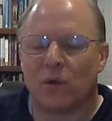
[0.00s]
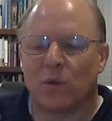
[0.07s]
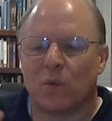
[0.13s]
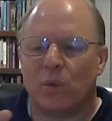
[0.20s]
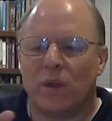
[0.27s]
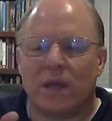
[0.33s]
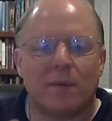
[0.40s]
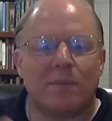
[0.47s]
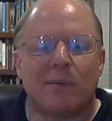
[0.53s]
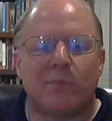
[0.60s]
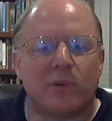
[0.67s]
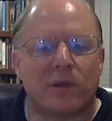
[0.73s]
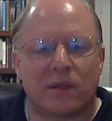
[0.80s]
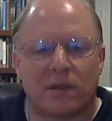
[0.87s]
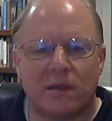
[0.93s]
we come up
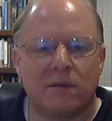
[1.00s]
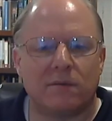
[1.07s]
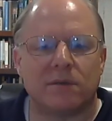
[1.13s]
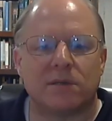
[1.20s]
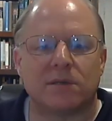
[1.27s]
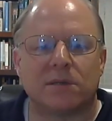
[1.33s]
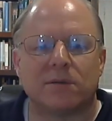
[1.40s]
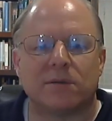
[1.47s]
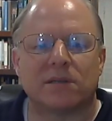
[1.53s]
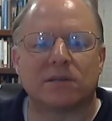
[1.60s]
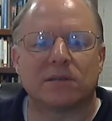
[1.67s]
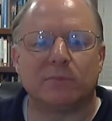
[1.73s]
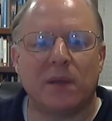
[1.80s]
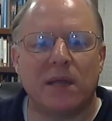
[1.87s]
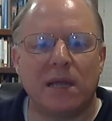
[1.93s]
with theories to
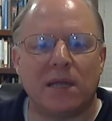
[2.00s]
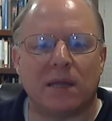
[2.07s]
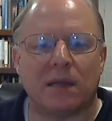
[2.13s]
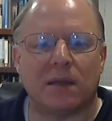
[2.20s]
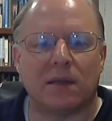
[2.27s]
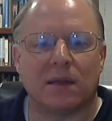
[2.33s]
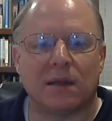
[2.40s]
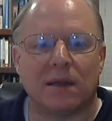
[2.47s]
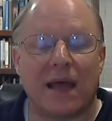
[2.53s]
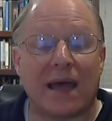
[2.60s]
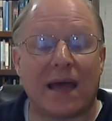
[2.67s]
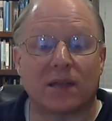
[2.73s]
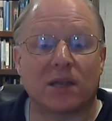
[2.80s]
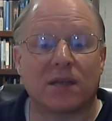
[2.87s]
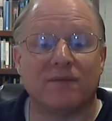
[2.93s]
explain
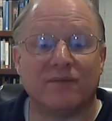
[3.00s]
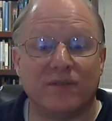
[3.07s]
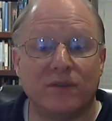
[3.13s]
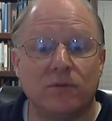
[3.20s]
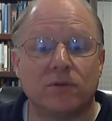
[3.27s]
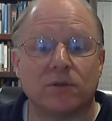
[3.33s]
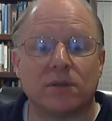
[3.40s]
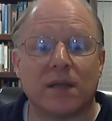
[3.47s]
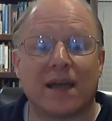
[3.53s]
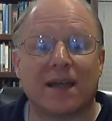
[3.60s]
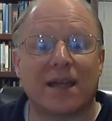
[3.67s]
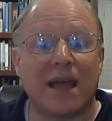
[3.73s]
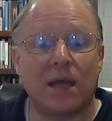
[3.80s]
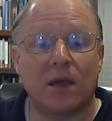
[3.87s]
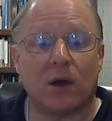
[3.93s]
that confusion, that
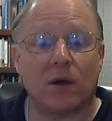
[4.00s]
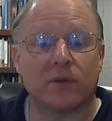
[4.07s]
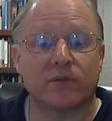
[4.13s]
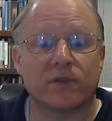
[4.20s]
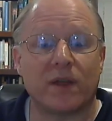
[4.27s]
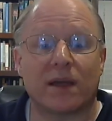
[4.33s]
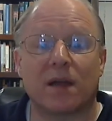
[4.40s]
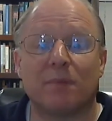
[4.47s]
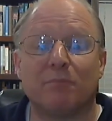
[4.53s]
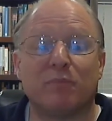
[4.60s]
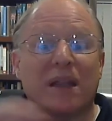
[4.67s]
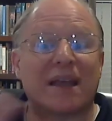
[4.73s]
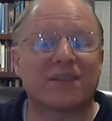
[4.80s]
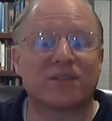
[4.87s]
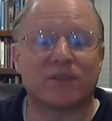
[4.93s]
chaos, that
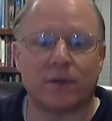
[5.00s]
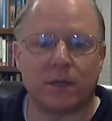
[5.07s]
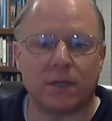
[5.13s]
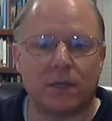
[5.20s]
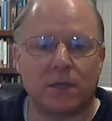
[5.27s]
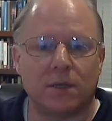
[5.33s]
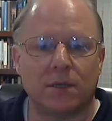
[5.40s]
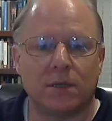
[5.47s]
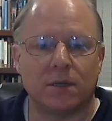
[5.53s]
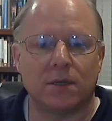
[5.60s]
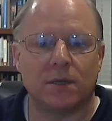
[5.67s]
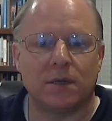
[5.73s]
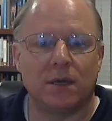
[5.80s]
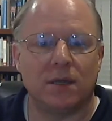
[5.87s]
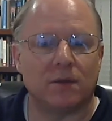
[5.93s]
complexity
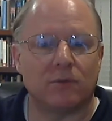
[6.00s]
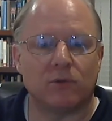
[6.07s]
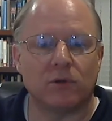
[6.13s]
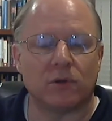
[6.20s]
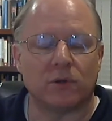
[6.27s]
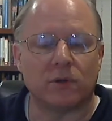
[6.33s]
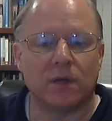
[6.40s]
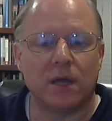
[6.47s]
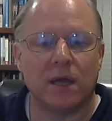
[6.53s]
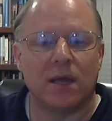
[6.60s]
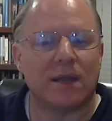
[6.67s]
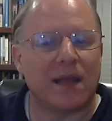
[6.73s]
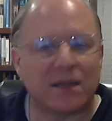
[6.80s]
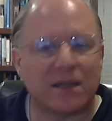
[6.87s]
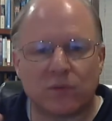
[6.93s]
in the world.
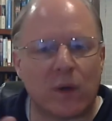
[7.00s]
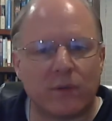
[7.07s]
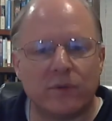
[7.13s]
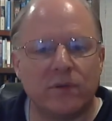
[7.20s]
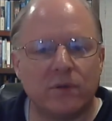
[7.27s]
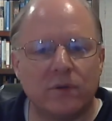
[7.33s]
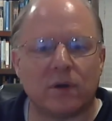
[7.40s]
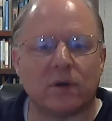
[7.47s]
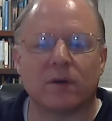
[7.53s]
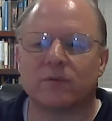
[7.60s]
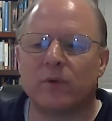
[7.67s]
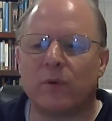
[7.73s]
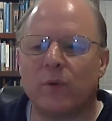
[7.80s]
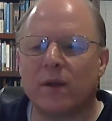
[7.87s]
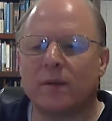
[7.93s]
That's why we do it, because
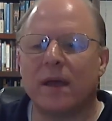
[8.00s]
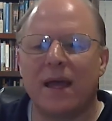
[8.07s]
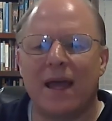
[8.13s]
we want